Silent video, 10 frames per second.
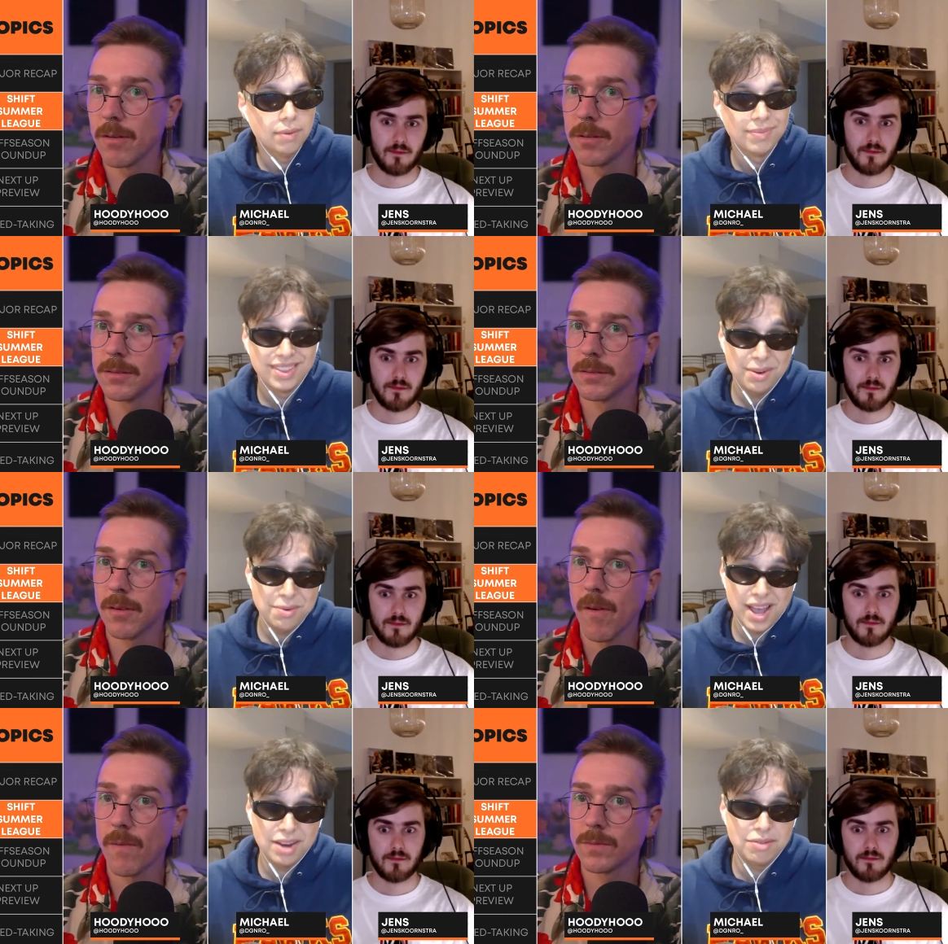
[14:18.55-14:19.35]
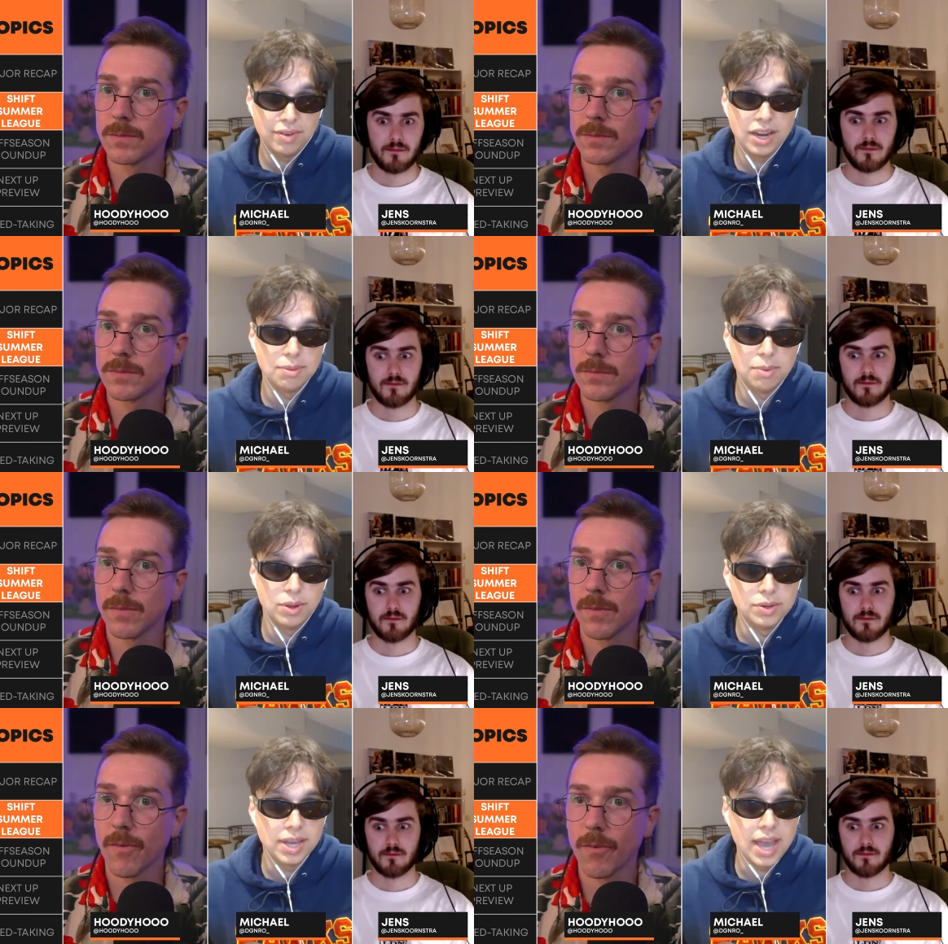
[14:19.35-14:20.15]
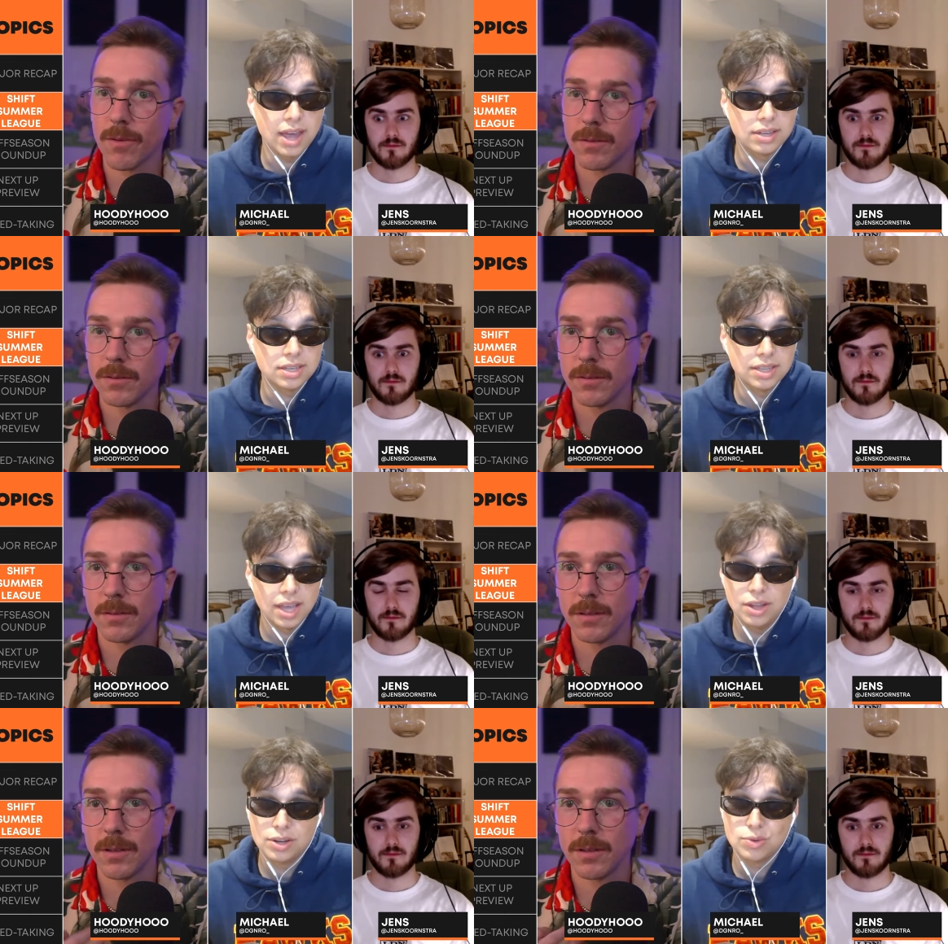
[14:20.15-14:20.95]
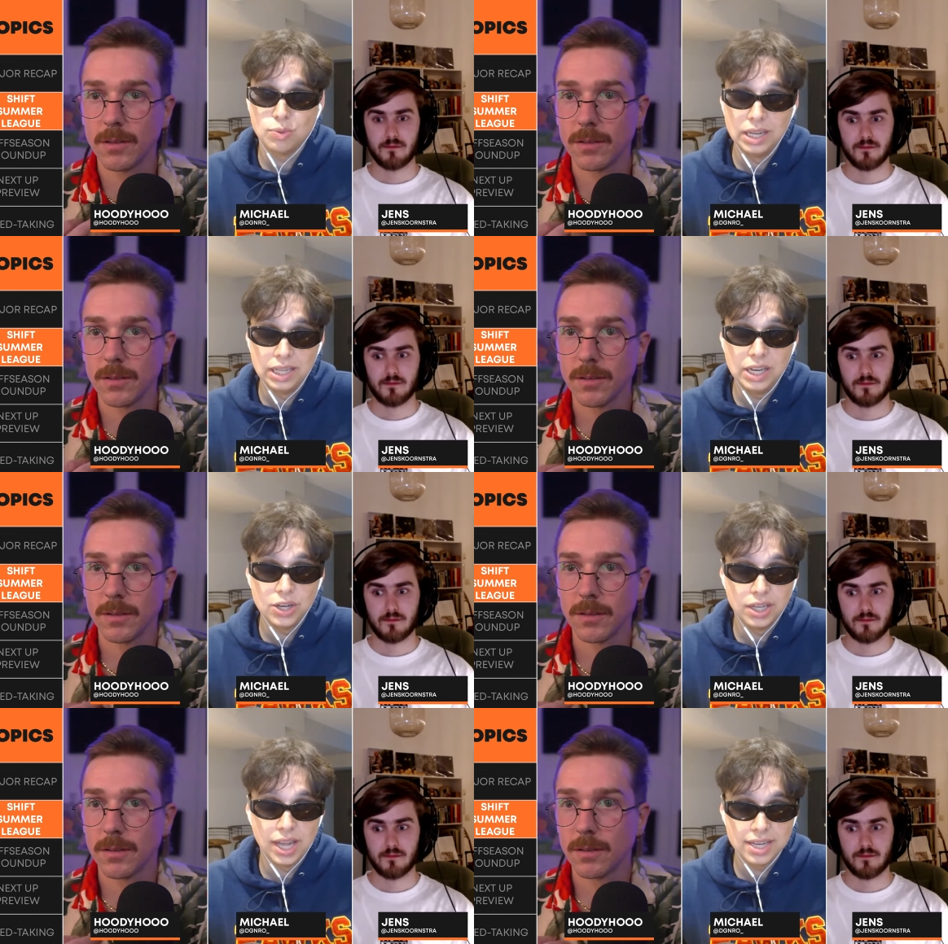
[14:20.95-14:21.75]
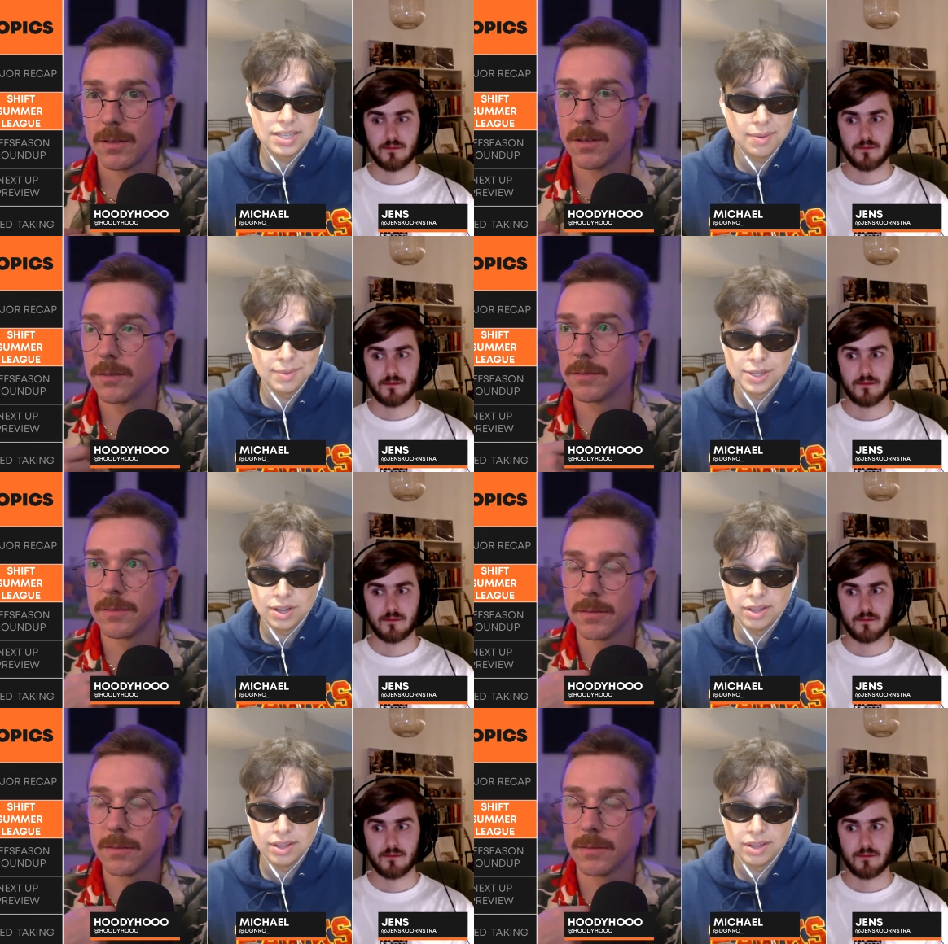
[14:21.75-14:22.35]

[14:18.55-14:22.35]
Speaker 1: I think we're kind of forgetting about Luna Galaxy. They looked really good last time we saw.